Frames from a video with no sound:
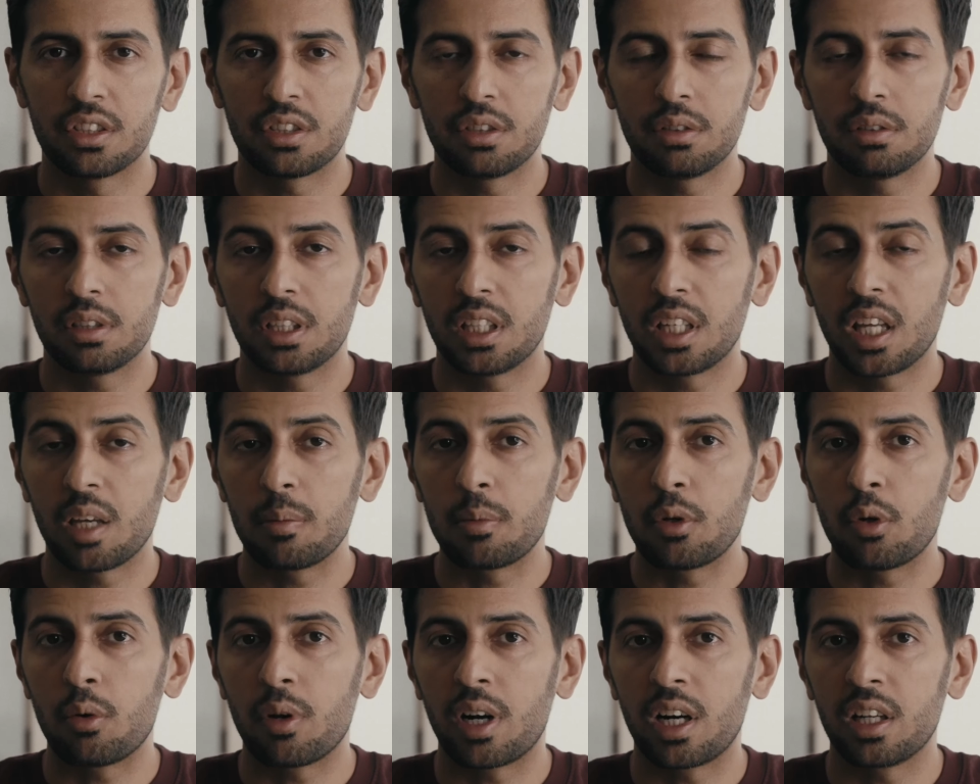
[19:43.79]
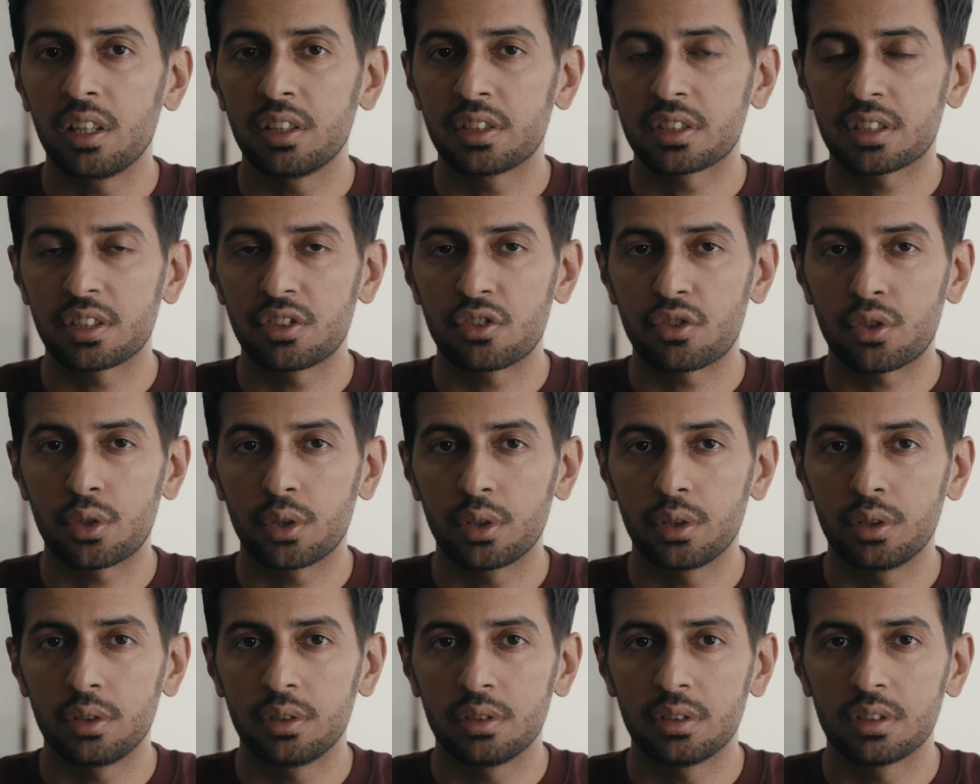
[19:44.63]
To enable wireless
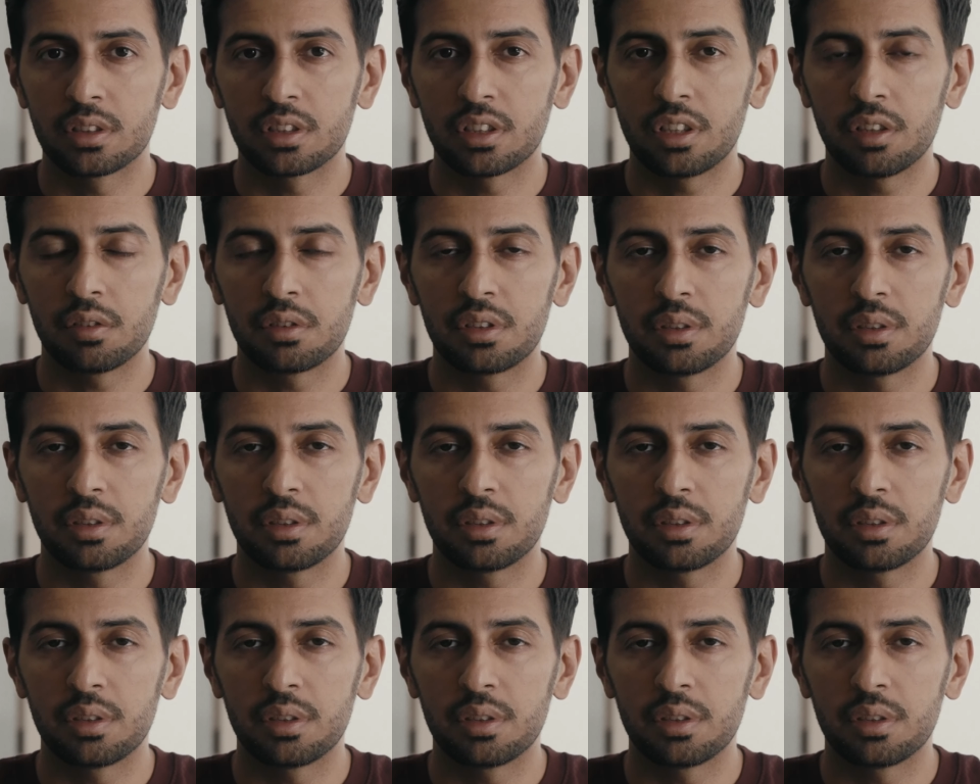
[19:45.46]
control, go